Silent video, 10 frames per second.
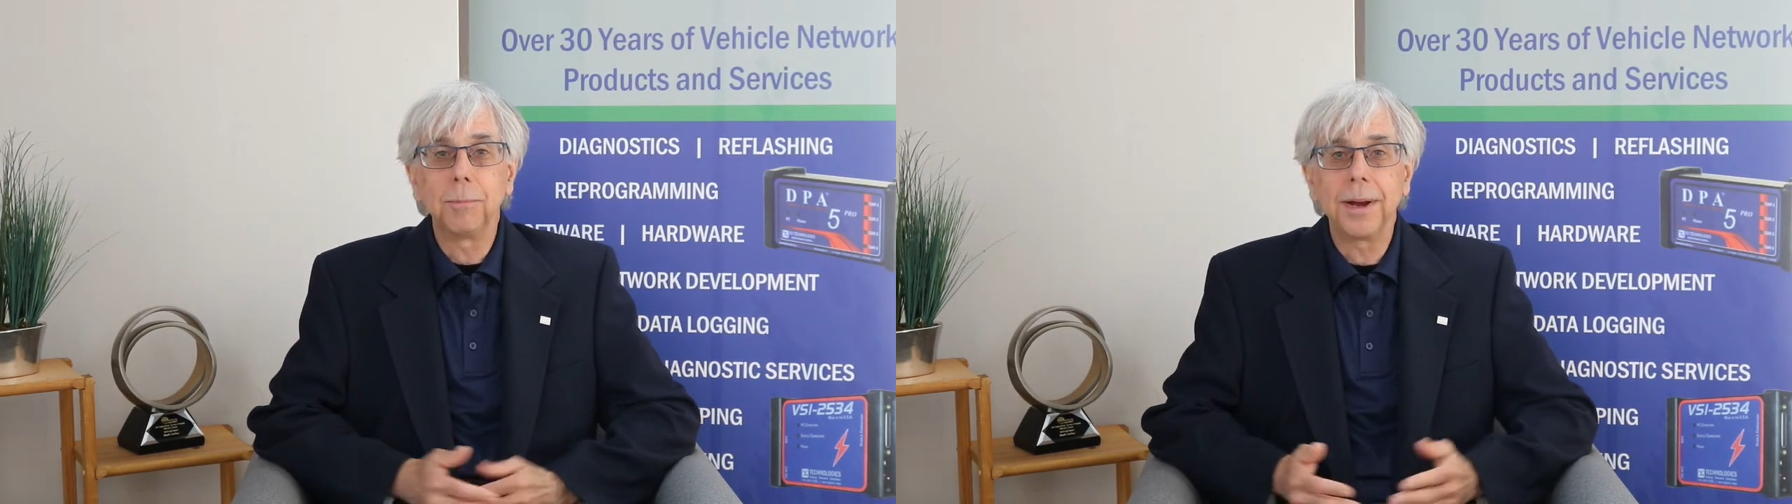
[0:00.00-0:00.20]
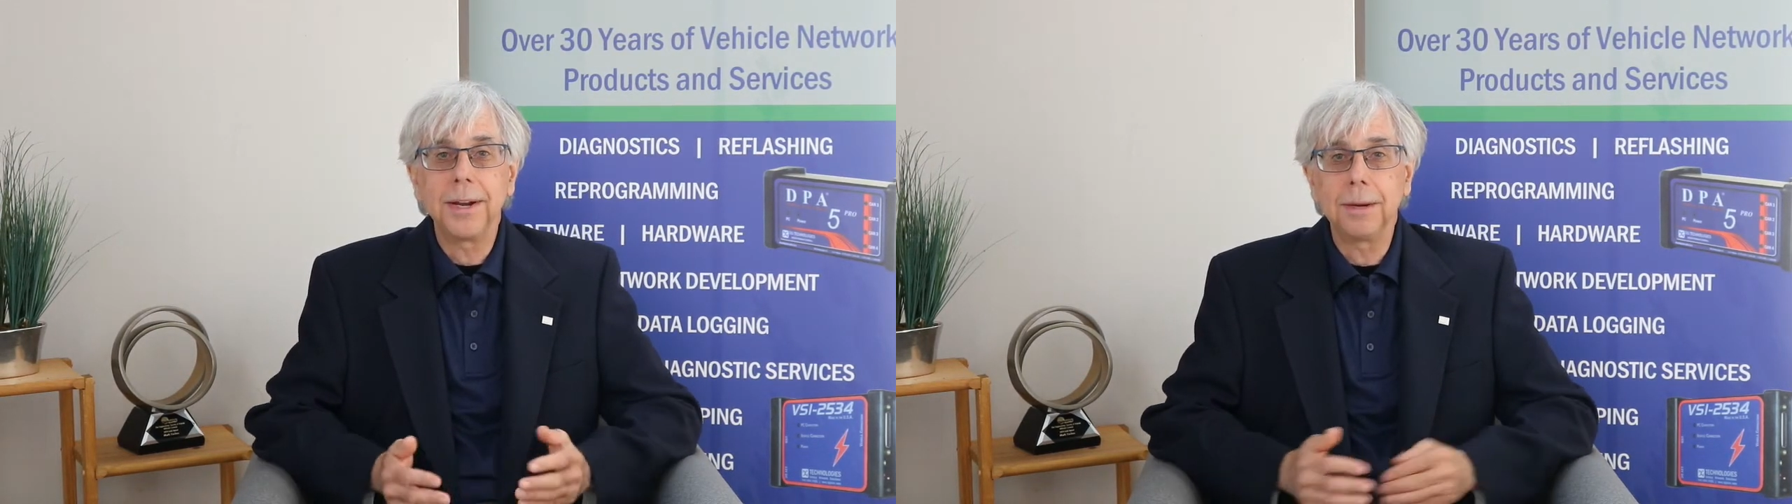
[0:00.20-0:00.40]

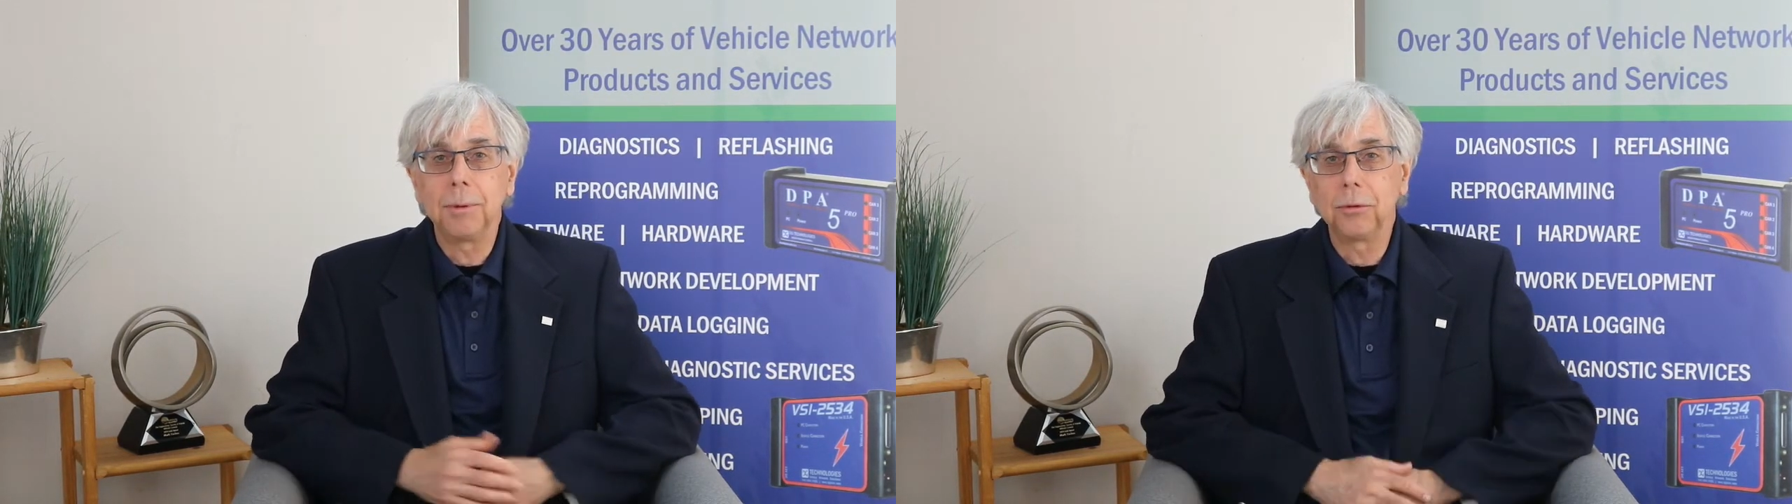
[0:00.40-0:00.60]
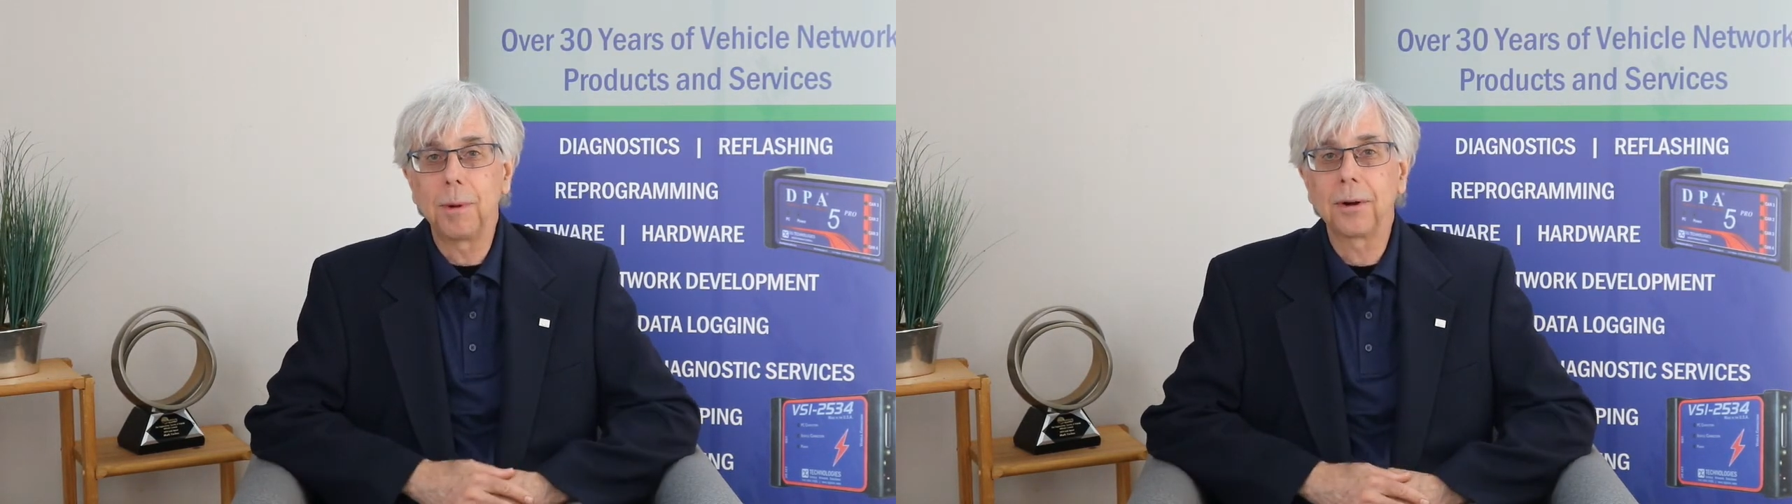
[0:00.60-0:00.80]
My name
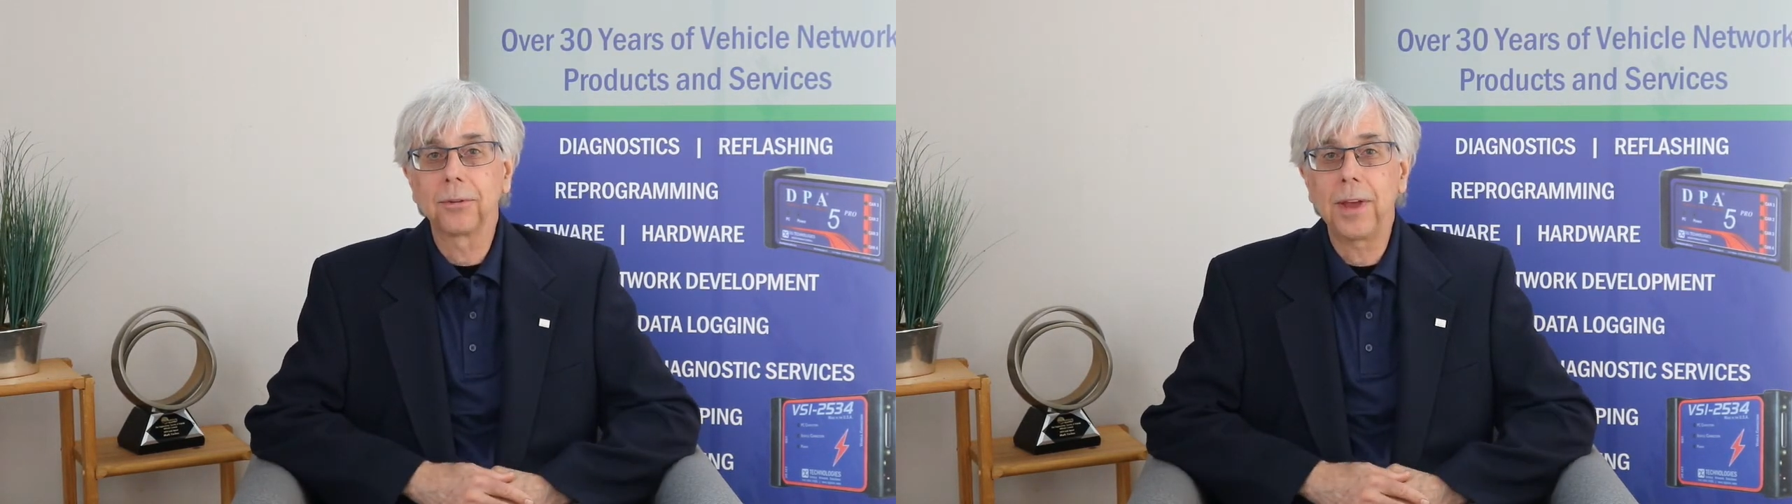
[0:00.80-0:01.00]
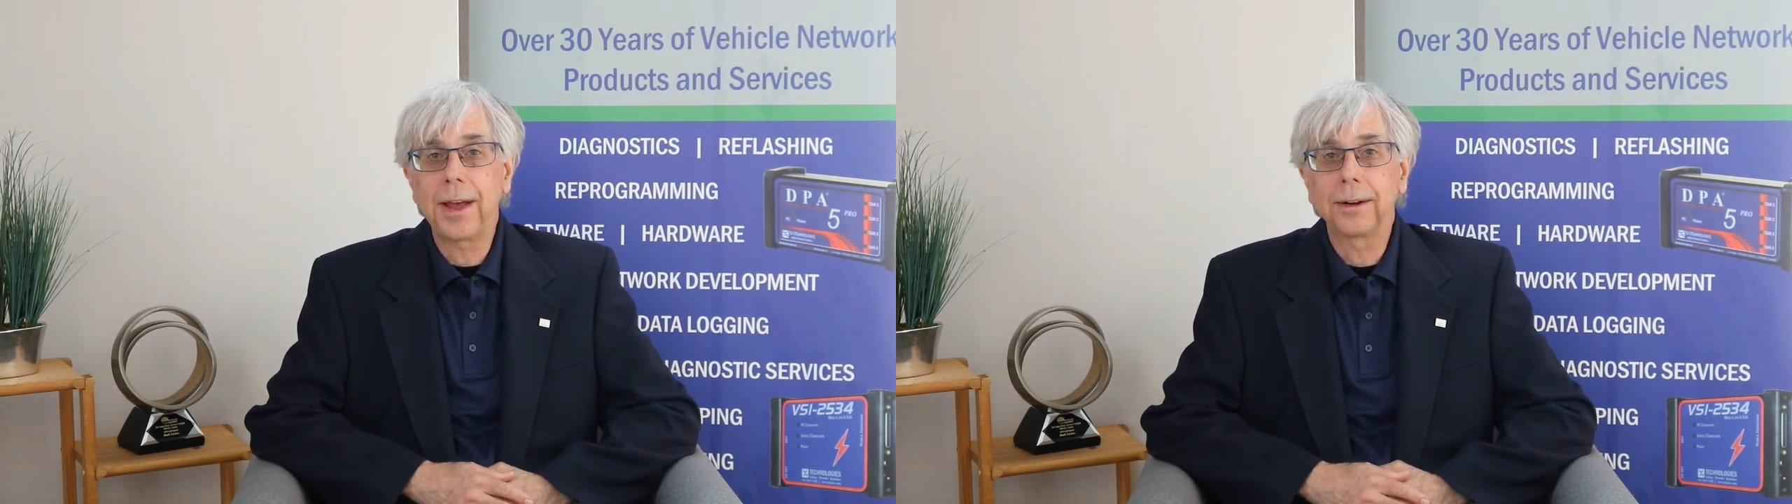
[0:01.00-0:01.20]
is
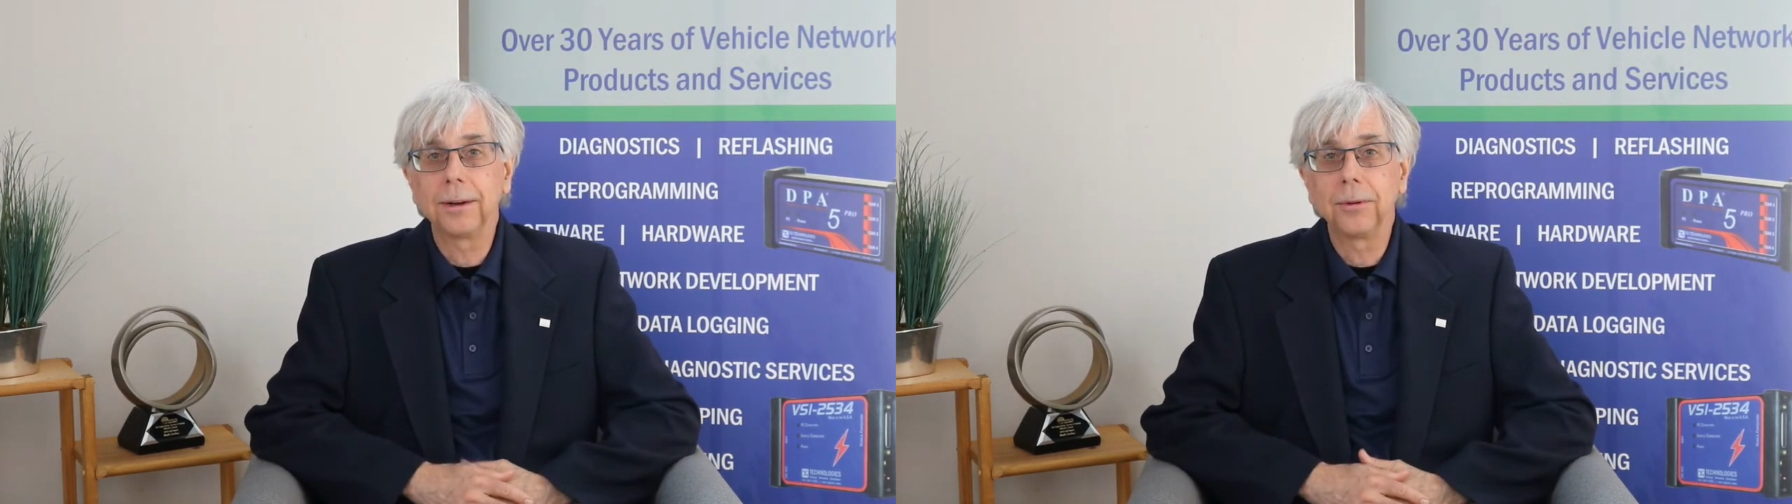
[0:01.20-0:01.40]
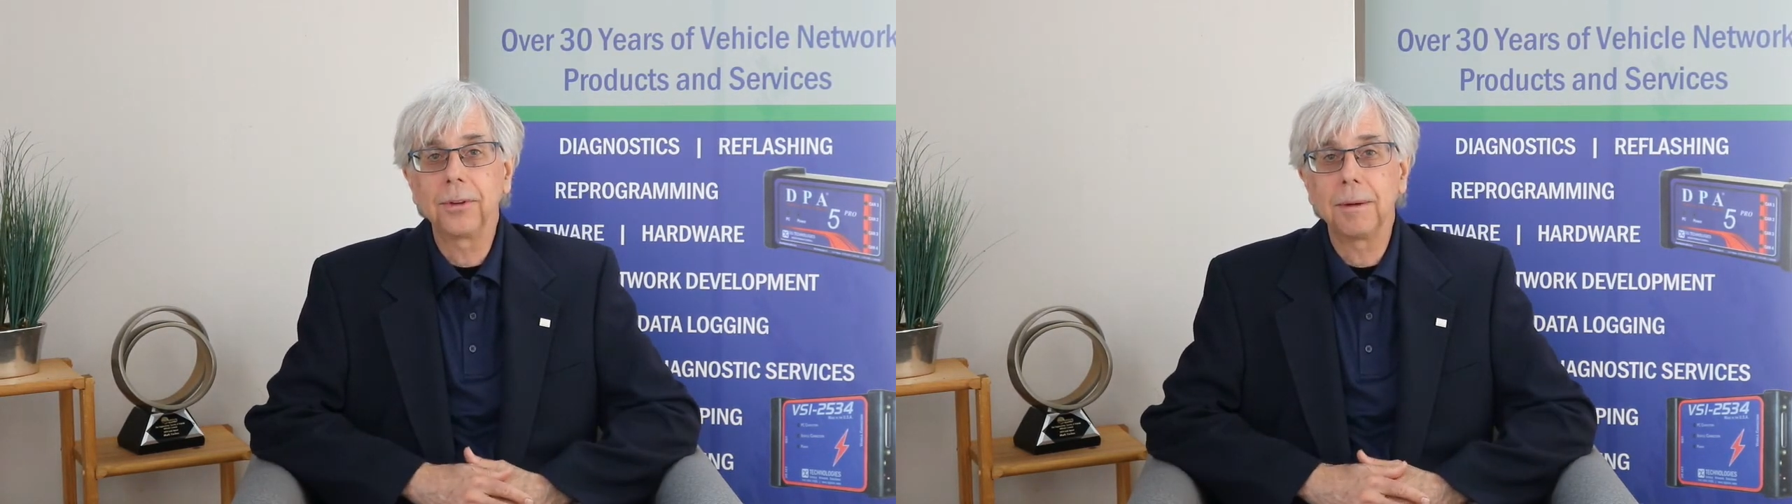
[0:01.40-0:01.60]
Mark Zakos.